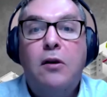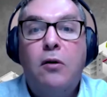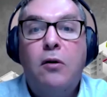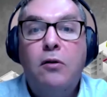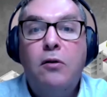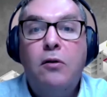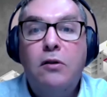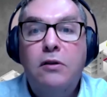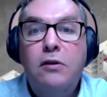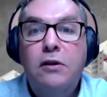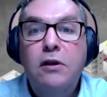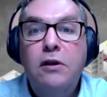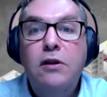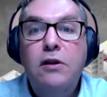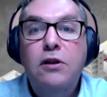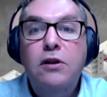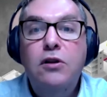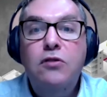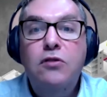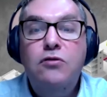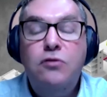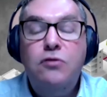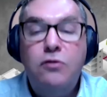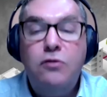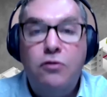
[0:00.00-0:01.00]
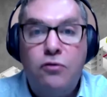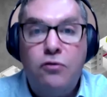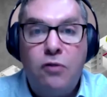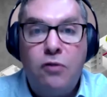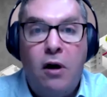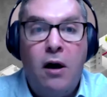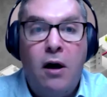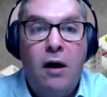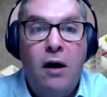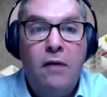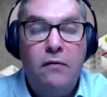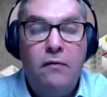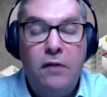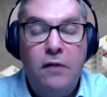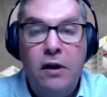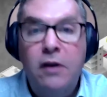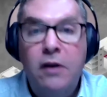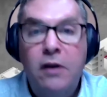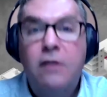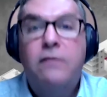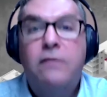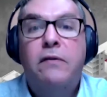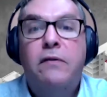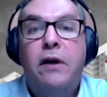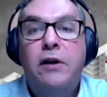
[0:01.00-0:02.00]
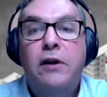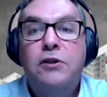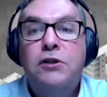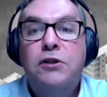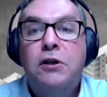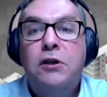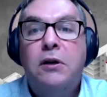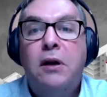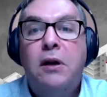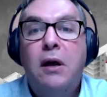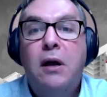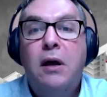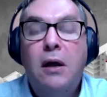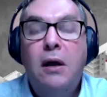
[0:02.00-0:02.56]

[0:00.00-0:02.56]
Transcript: continue to drive innovation,